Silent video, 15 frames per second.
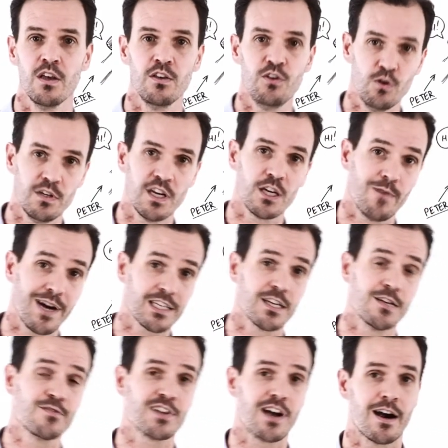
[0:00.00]
Union
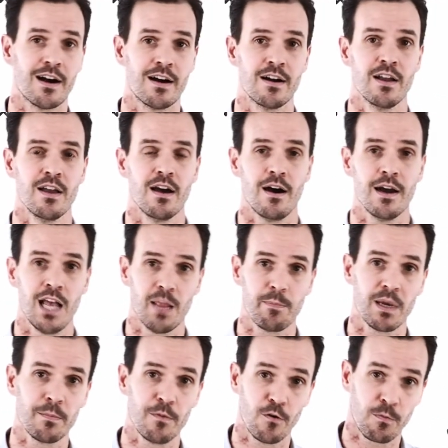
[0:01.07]
directives are
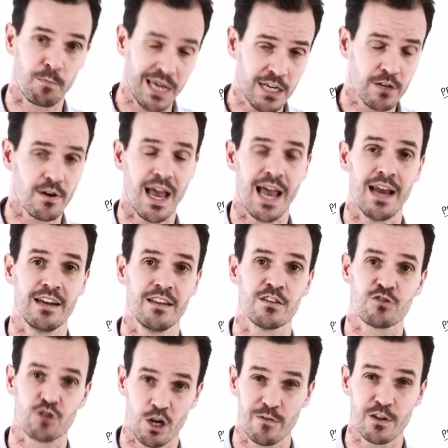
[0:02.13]
helping both Peter and the
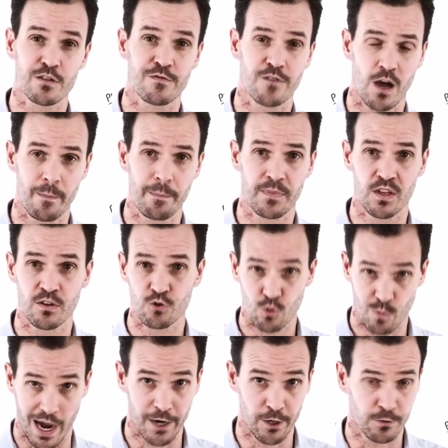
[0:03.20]
service from
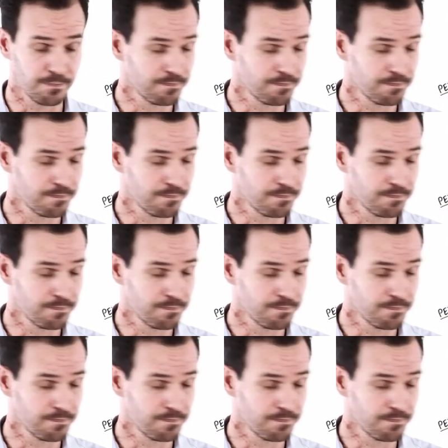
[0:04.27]
Subaio.